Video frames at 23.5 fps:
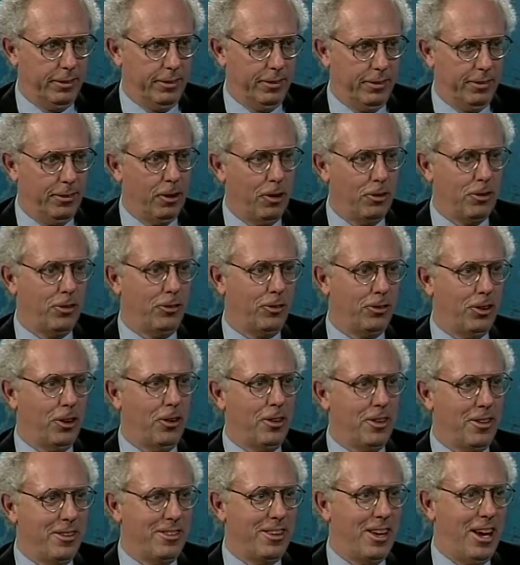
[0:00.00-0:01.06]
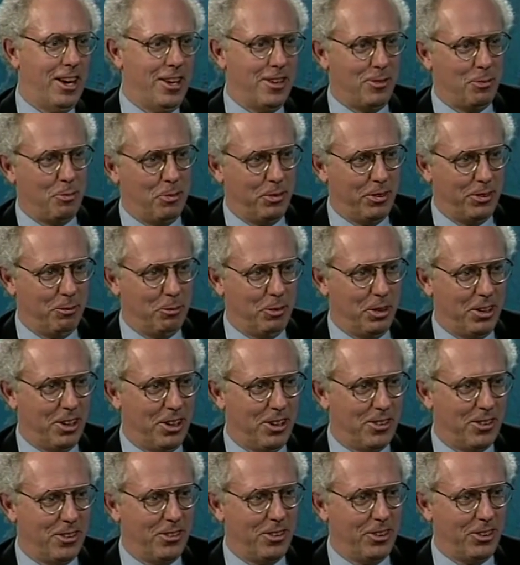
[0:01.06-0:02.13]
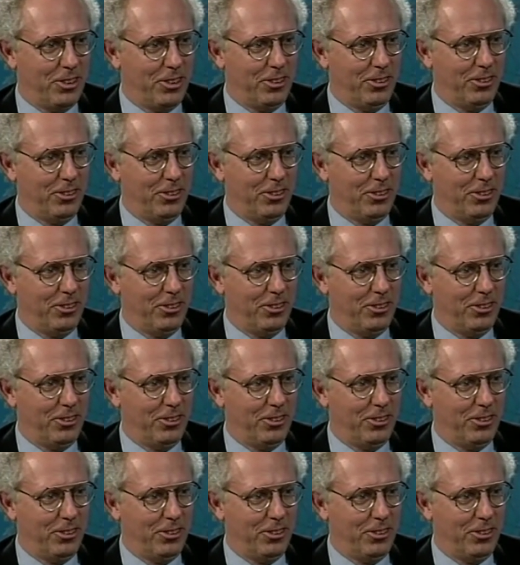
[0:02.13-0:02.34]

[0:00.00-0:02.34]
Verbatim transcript: those have grown in size because of the,